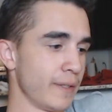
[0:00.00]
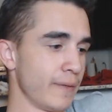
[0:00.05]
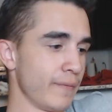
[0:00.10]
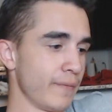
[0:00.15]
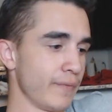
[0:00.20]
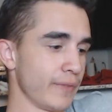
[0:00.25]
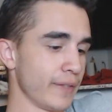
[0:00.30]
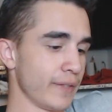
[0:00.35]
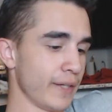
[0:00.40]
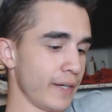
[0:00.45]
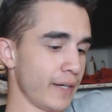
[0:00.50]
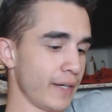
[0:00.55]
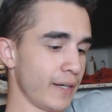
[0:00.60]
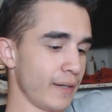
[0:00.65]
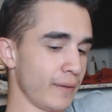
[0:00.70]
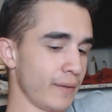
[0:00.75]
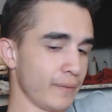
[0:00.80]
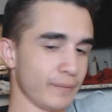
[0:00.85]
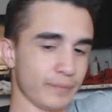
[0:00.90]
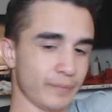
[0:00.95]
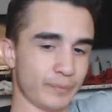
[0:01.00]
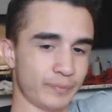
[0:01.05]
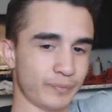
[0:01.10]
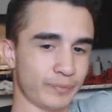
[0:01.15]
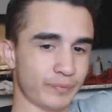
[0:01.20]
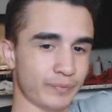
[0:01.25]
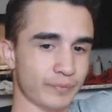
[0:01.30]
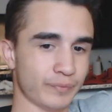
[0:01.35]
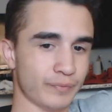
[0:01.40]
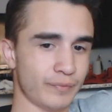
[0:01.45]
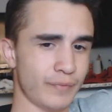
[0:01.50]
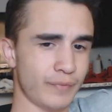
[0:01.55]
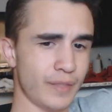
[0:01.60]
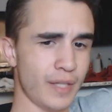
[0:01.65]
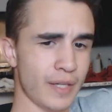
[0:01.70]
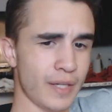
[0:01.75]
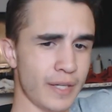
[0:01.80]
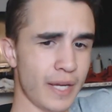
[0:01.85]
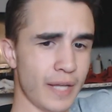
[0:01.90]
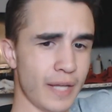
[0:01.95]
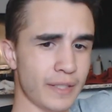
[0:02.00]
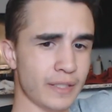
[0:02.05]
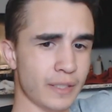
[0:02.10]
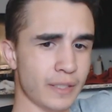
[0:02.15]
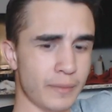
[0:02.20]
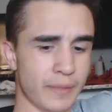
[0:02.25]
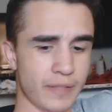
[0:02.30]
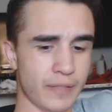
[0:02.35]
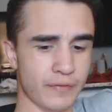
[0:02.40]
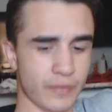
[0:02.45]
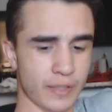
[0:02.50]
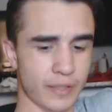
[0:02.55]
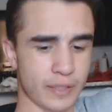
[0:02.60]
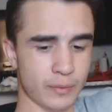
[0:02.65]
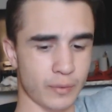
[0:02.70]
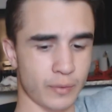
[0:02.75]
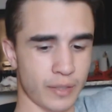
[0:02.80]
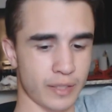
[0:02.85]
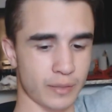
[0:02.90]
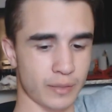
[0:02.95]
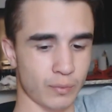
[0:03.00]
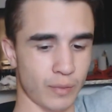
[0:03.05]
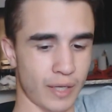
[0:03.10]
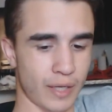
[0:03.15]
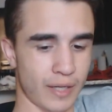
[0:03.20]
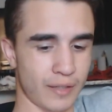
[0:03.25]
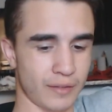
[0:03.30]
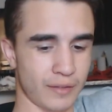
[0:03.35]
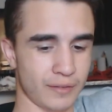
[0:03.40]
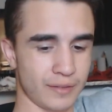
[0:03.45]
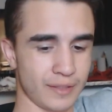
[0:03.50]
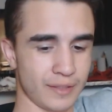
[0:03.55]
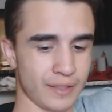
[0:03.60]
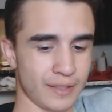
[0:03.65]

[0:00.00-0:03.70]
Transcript: yeah, I think it's gonna be it for this one as well.